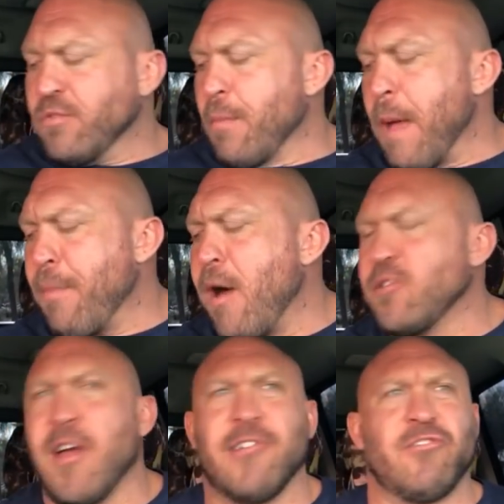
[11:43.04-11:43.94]
On my
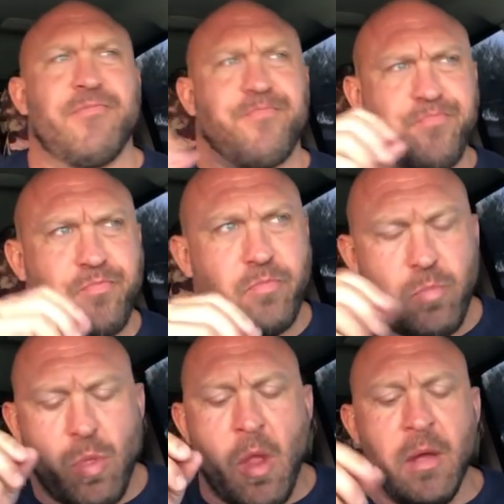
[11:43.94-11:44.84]
podcast,
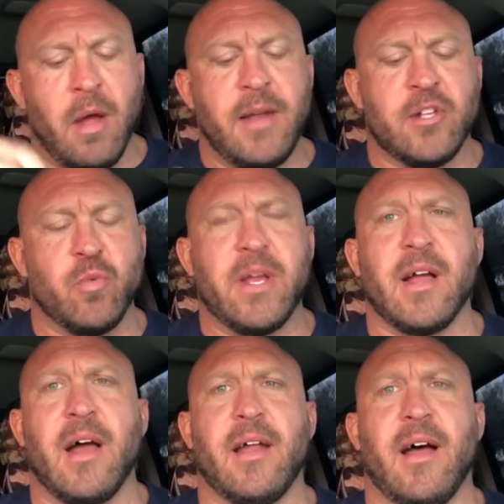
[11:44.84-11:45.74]
next week I
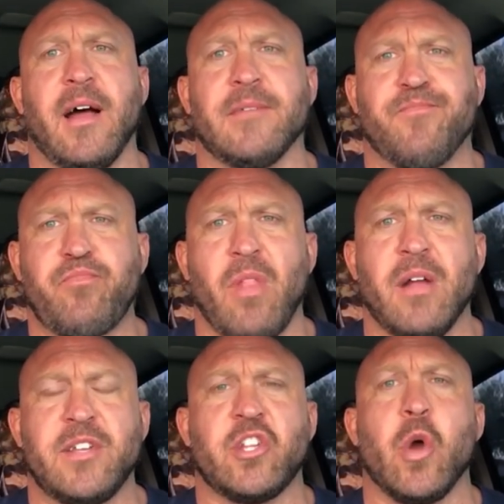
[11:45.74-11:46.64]
got
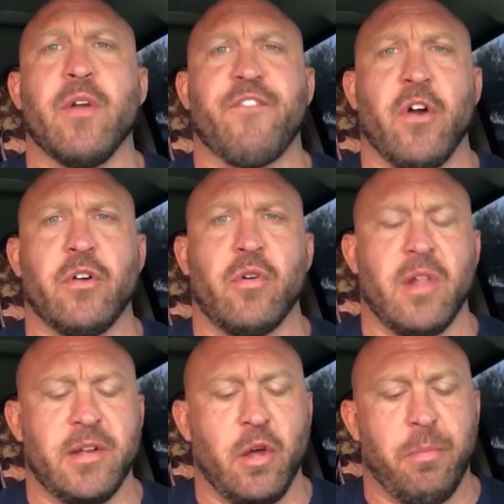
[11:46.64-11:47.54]
Disco Inferno,
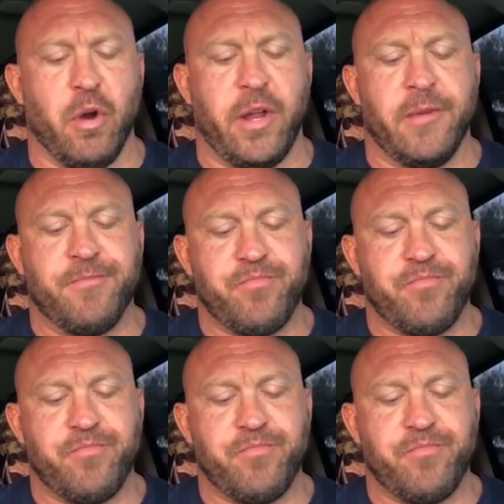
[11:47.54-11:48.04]
Glenn Gilberti.